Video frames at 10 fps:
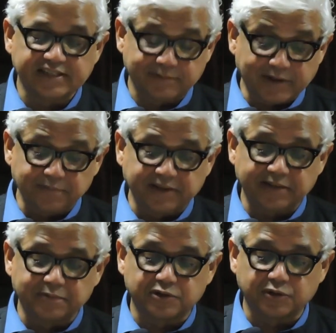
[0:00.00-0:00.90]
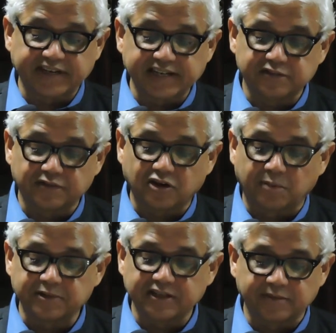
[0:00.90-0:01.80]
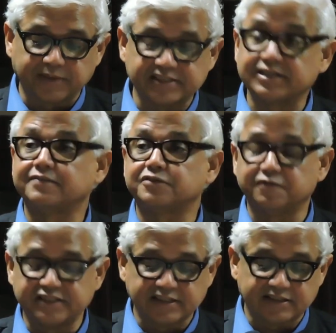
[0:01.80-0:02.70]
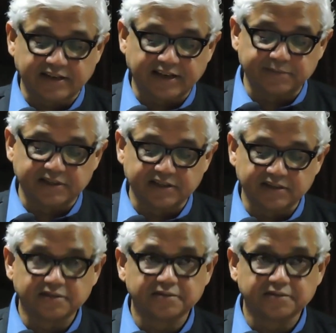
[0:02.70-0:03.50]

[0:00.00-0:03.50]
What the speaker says: we might be able to arrange for Compton and myself to visit the library.